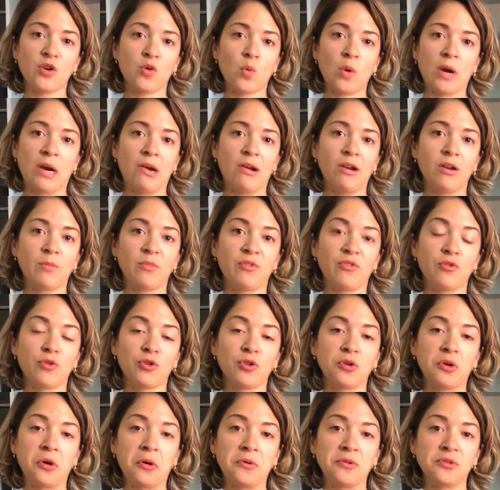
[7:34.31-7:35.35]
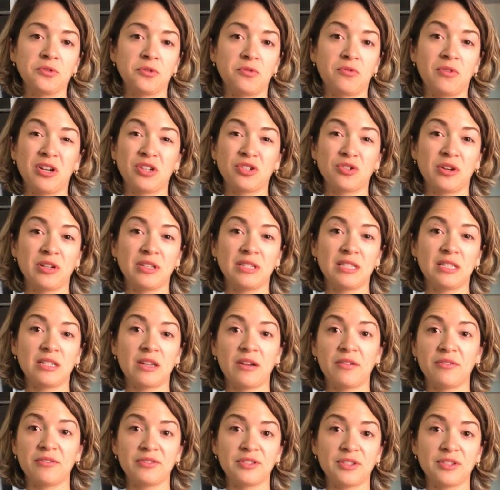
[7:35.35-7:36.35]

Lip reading: you're wearing before you go into a restaurant and stuff.